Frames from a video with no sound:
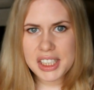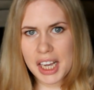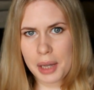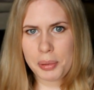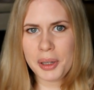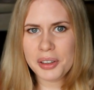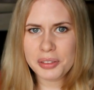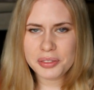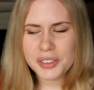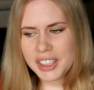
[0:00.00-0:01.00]
type
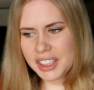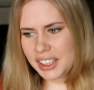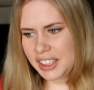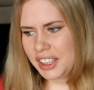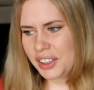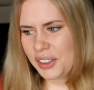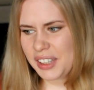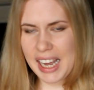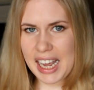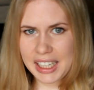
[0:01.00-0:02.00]
of, you know,
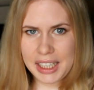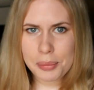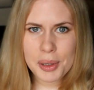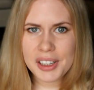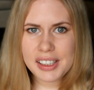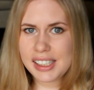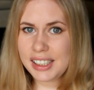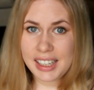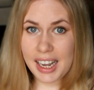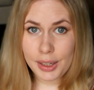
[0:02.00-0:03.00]
gaggy
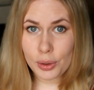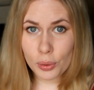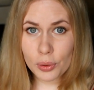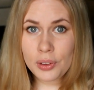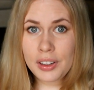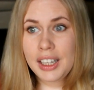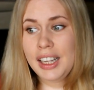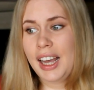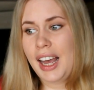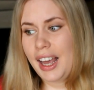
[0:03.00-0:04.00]
person at all.
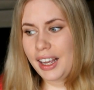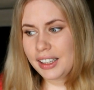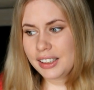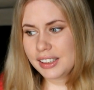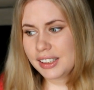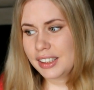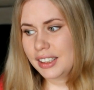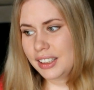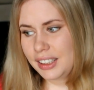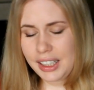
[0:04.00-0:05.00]
And
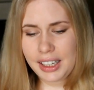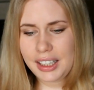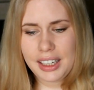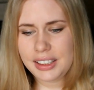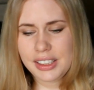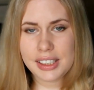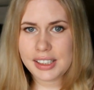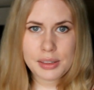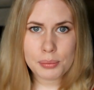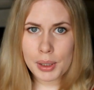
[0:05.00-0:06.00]
yeah, it
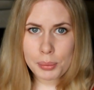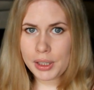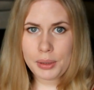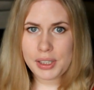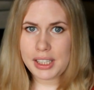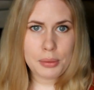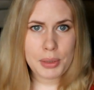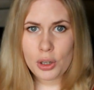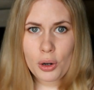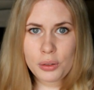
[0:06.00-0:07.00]
just, my body was telling
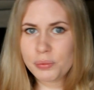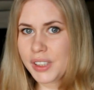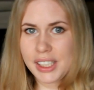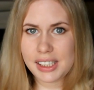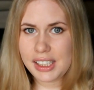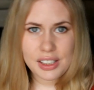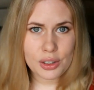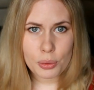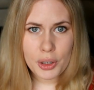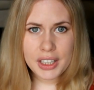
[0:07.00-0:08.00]
me, no, this is
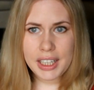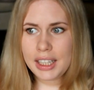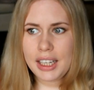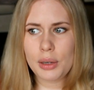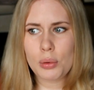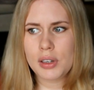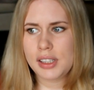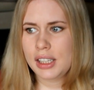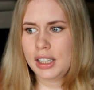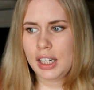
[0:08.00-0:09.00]
not working. It
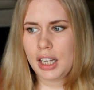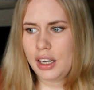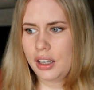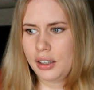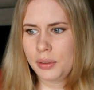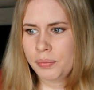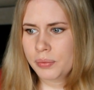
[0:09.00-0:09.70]
wasn't a